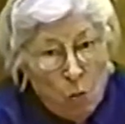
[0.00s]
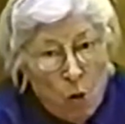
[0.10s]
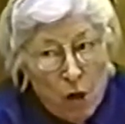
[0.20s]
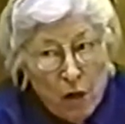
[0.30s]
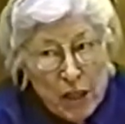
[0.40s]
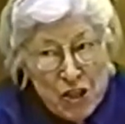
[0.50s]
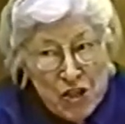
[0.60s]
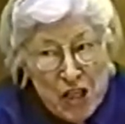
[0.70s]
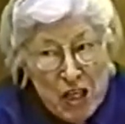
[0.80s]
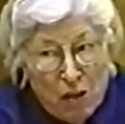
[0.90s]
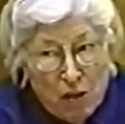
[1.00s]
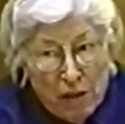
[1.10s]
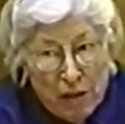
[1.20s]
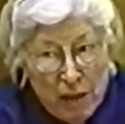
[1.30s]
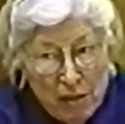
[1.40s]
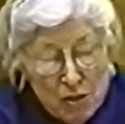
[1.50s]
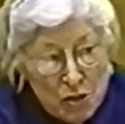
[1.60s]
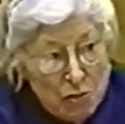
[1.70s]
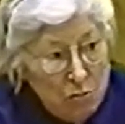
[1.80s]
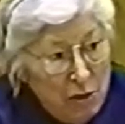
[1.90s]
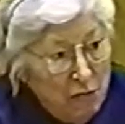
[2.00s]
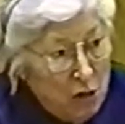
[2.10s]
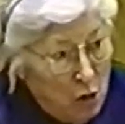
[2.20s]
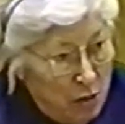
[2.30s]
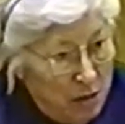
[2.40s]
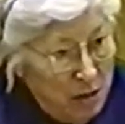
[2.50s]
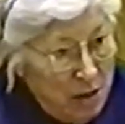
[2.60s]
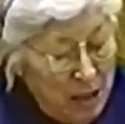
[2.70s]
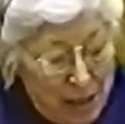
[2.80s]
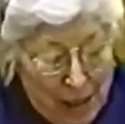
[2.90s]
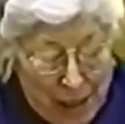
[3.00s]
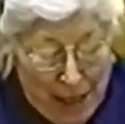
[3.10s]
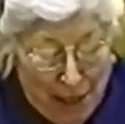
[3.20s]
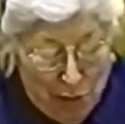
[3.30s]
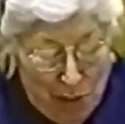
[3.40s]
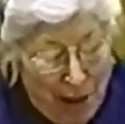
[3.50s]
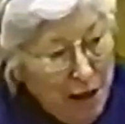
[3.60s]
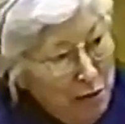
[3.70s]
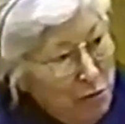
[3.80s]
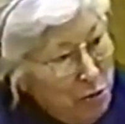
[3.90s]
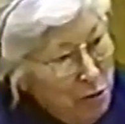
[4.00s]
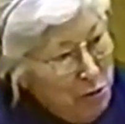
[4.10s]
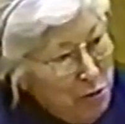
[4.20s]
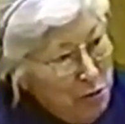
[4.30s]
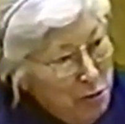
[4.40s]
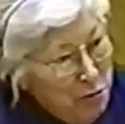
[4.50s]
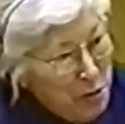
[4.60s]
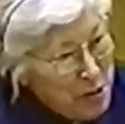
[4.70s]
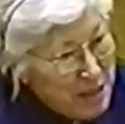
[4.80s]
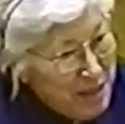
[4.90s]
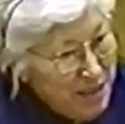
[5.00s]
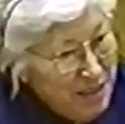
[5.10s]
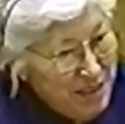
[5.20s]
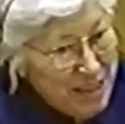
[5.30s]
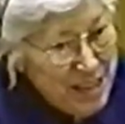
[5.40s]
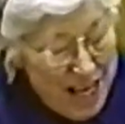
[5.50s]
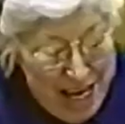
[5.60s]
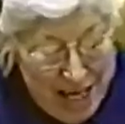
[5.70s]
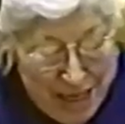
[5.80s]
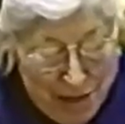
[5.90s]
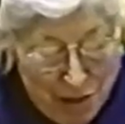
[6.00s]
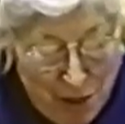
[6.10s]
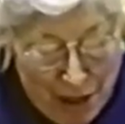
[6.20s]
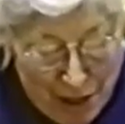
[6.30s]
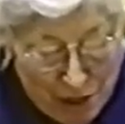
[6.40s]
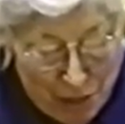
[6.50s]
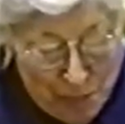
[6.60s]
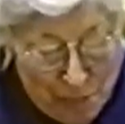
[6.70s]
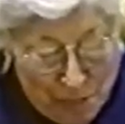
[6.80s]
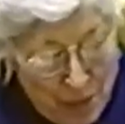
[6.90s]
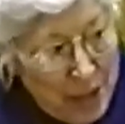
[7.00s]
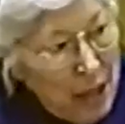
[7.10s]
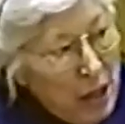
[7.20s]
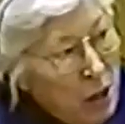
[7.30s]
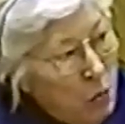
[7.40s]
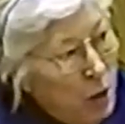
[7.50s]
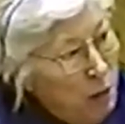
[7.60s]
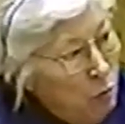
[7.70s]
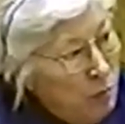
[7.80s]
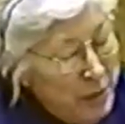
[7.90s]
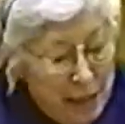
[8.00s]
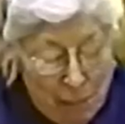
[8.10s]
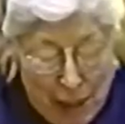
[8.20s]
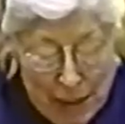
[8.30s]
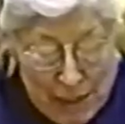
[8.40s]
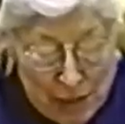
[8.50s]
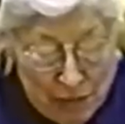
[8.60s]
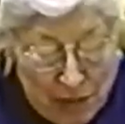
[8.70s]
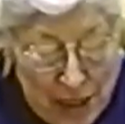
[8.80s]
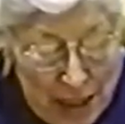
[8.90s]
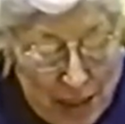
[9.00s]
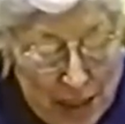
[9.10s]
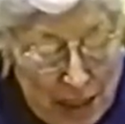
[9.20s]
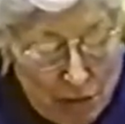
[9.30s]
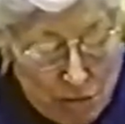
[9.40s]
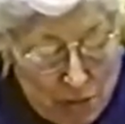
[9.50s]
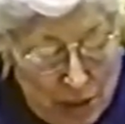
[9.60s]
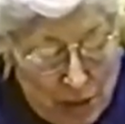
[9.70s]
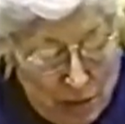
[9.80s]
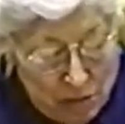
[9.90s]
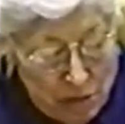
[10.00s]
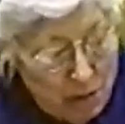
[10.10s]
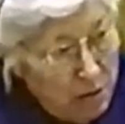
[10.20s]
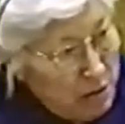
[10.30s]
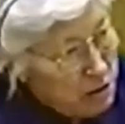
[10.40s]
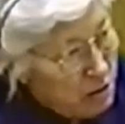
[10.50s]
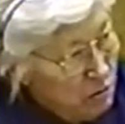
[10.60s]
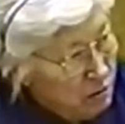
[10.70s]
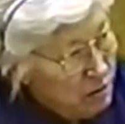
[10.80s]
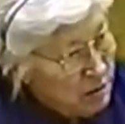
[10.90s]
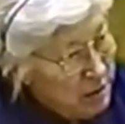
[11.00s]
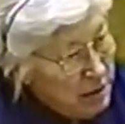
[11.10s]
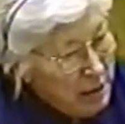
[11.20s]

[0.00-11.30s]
the Warren G. Harding School of Law at Ohio Northern University in Ada, Ohio. One woman and myself gained entry to the law school,